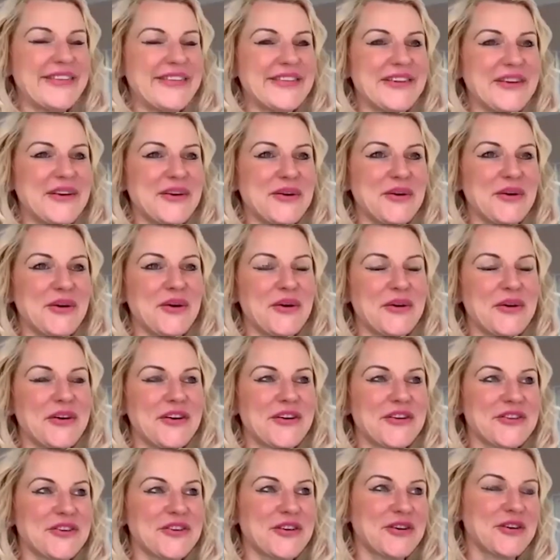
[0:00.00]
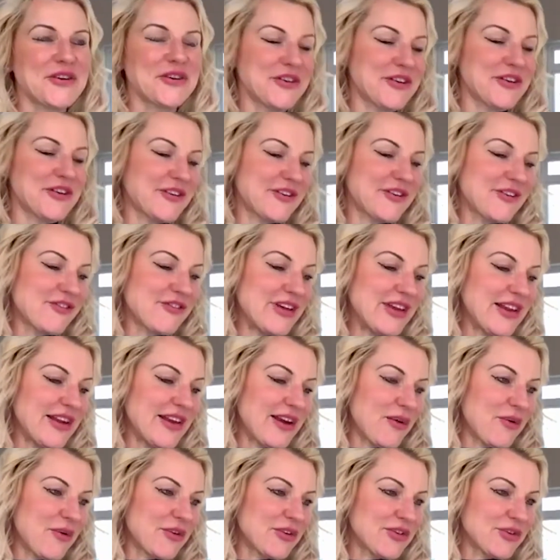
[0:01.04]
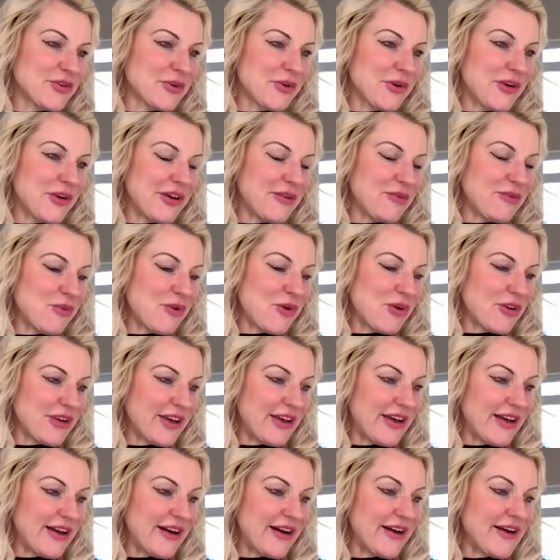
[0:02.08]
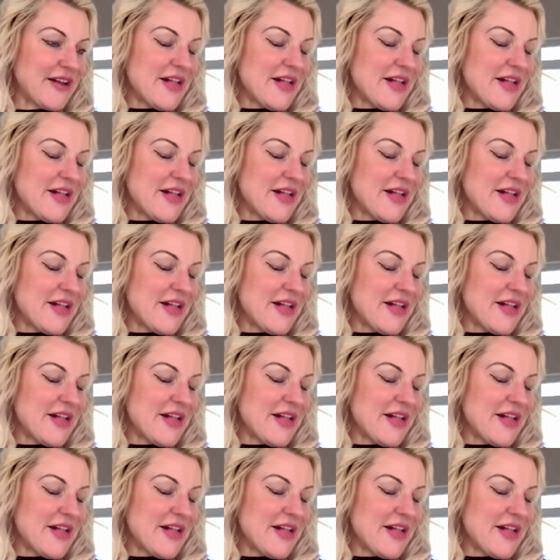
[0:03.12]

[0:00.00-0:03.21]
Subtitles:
so, oh gosh, I could really go on to in one here.